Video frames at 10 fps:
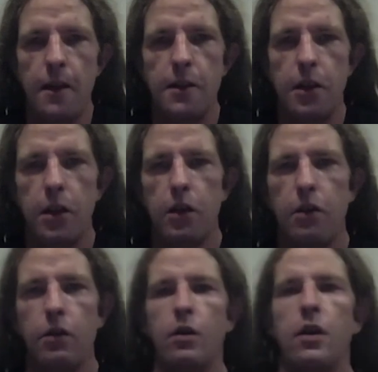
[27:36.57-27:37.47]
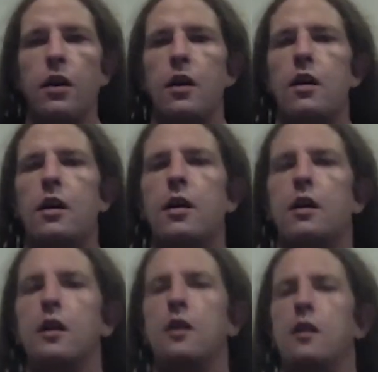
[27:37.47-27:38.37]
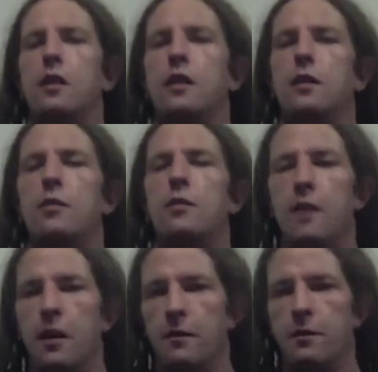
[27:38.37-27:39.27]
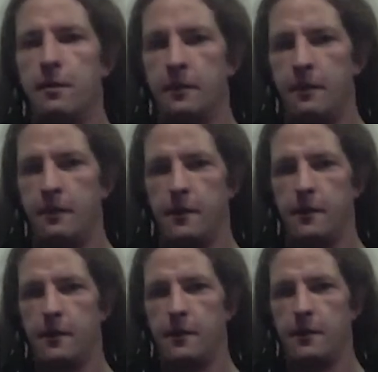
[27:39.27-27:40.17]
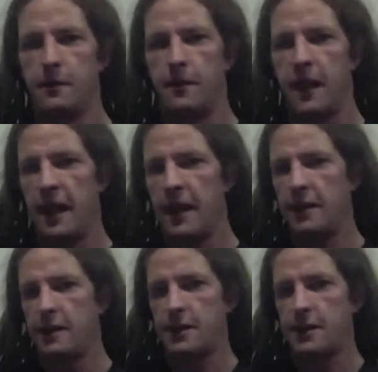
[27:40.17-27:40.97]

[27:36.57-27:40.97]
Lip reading: So moving on from that